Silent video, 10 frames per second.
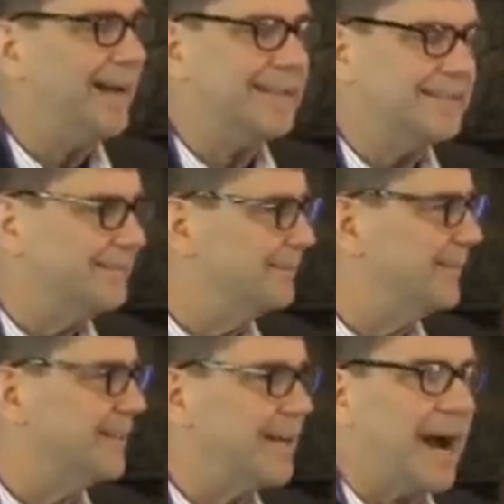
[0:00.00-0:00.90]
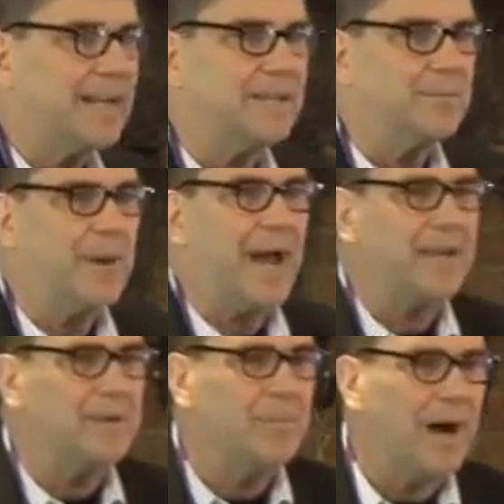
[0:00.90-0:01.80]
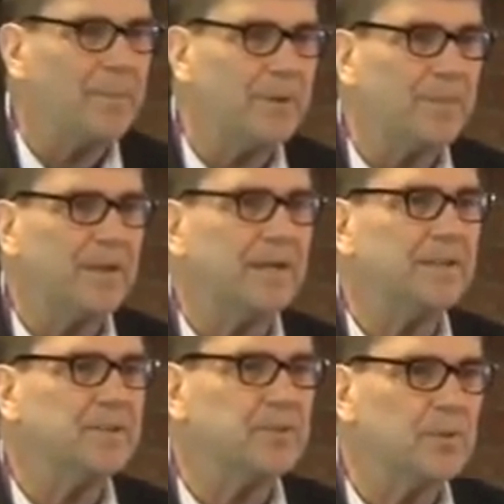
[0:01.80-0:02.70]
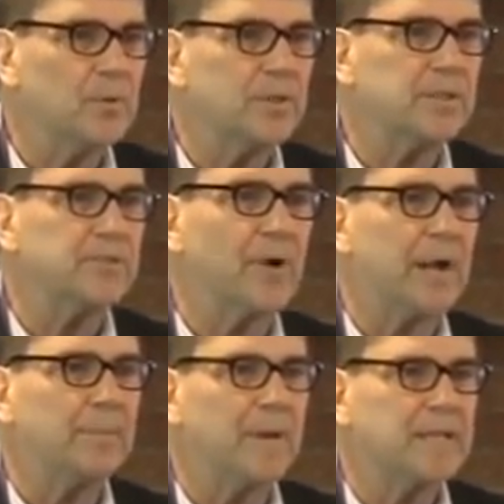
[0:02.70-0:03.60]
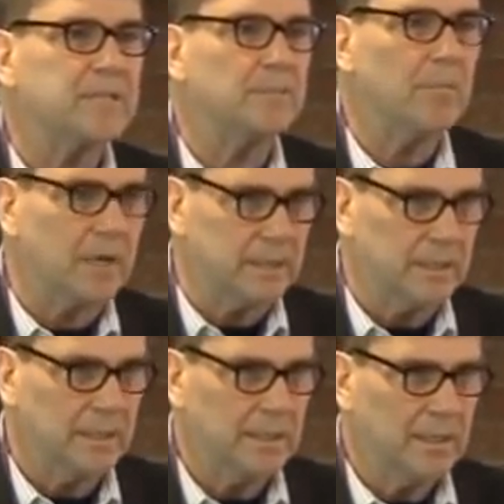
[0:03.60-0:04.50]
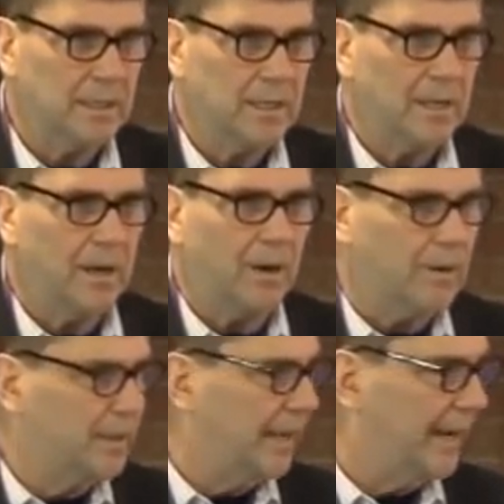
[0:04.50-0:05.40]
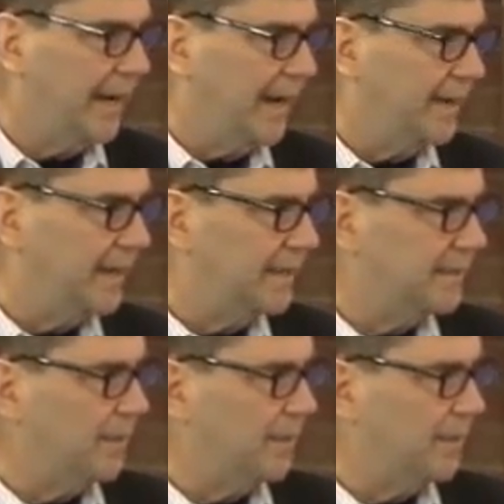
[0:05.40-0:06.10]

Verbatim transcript: you, you got in the back of your mind be thinking that you're doing it to try to make some money, okay, and that